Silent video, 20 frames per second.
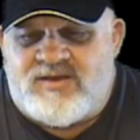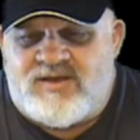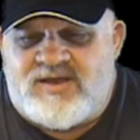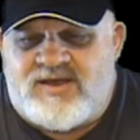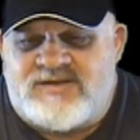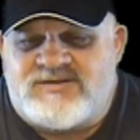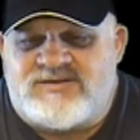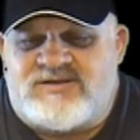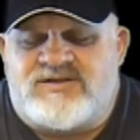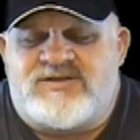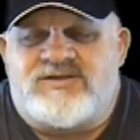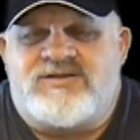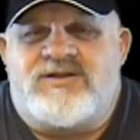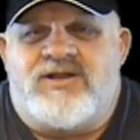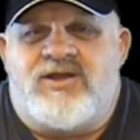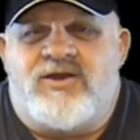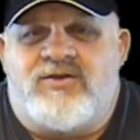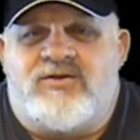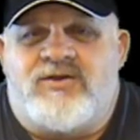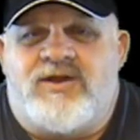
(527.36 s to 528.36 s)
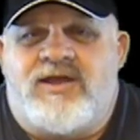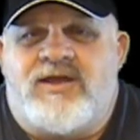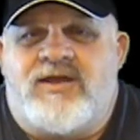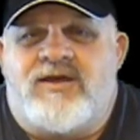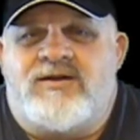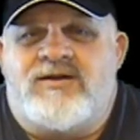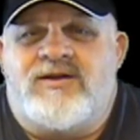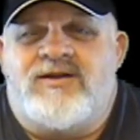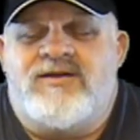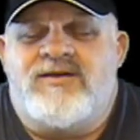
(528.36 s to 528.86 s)
as it slowed
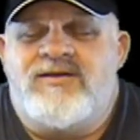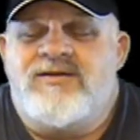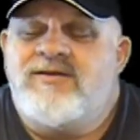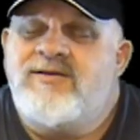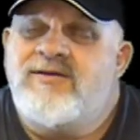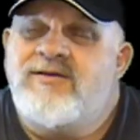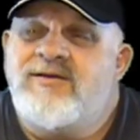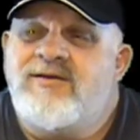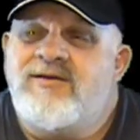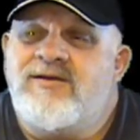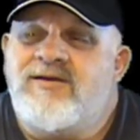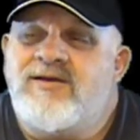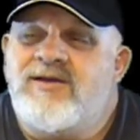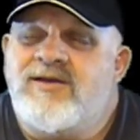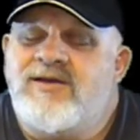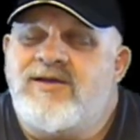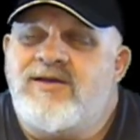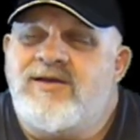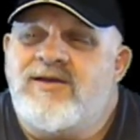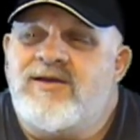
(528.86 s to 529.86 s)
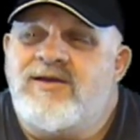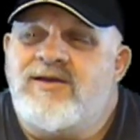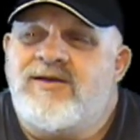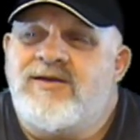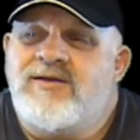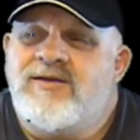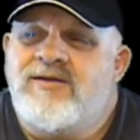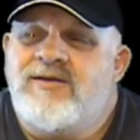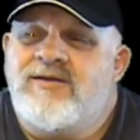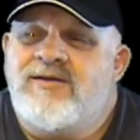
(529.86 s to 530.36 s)
down, I
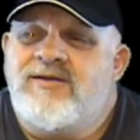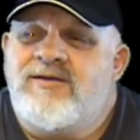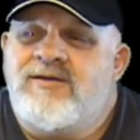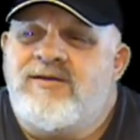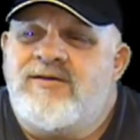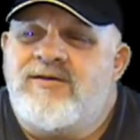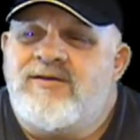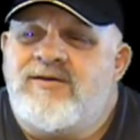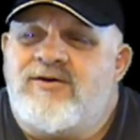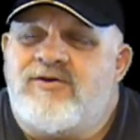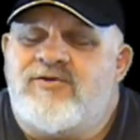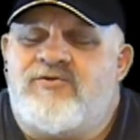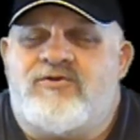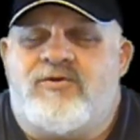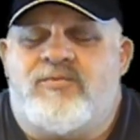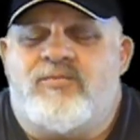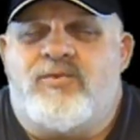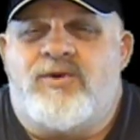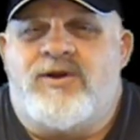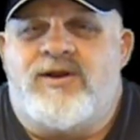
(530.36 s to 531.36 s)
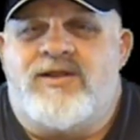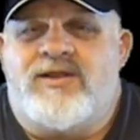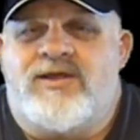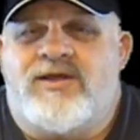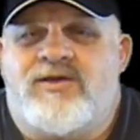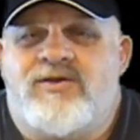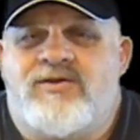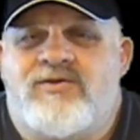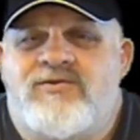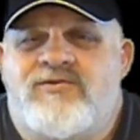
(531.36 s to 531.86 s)
dropped one of
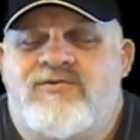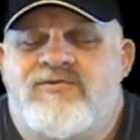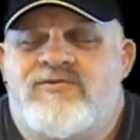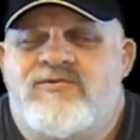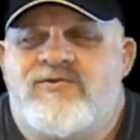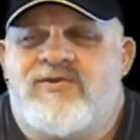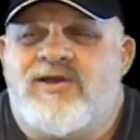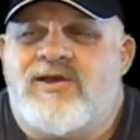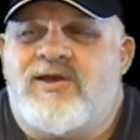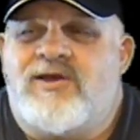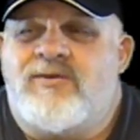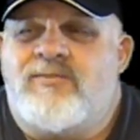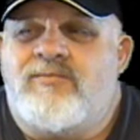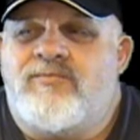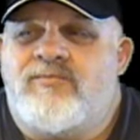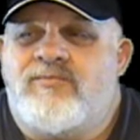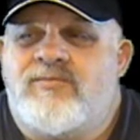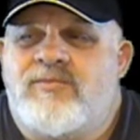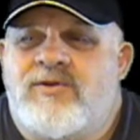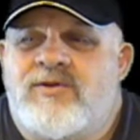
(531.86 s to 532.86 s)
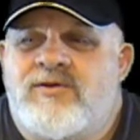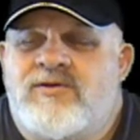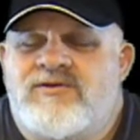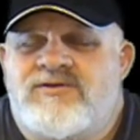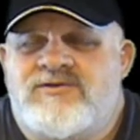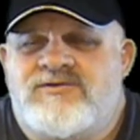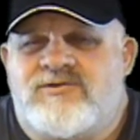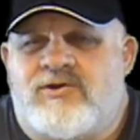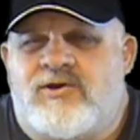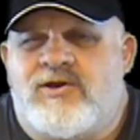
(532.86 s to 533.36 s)
those
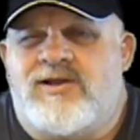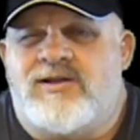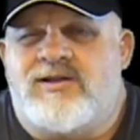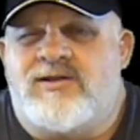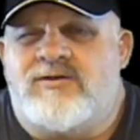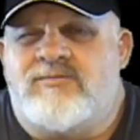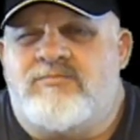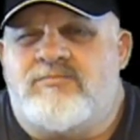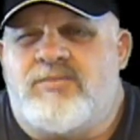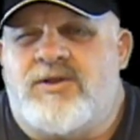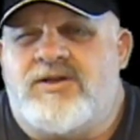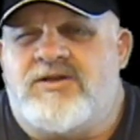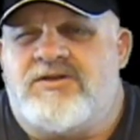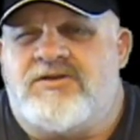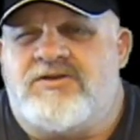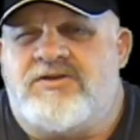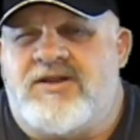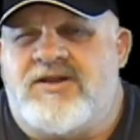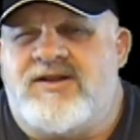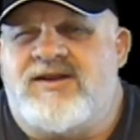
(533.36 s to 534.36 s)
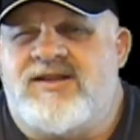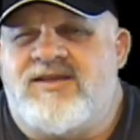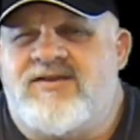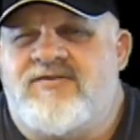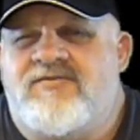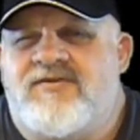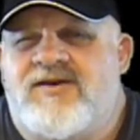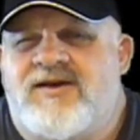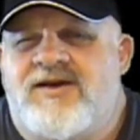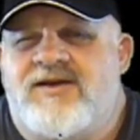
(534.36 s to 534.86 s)
silent but deadly
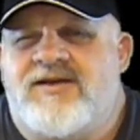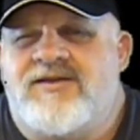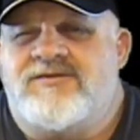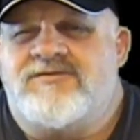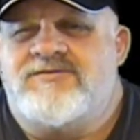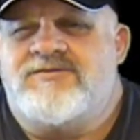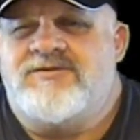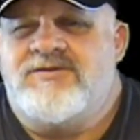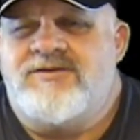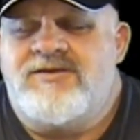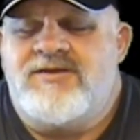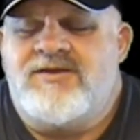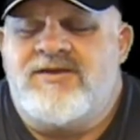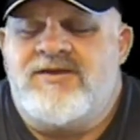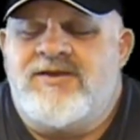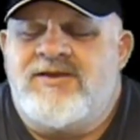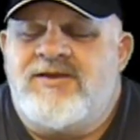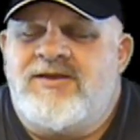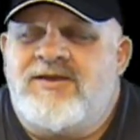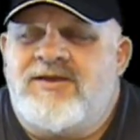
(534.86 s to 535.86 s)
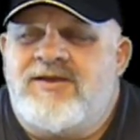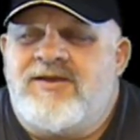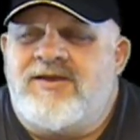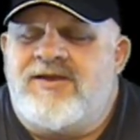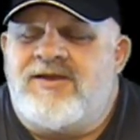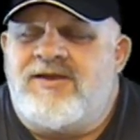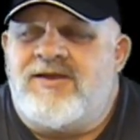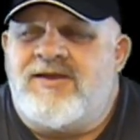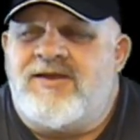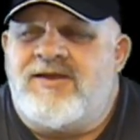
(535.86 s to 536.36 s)
farts,
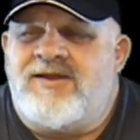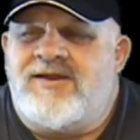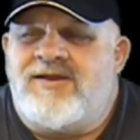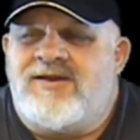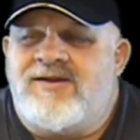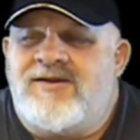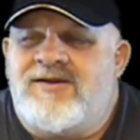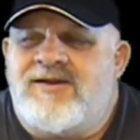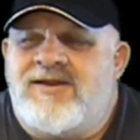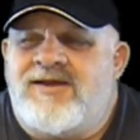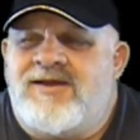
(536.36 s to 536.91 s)
and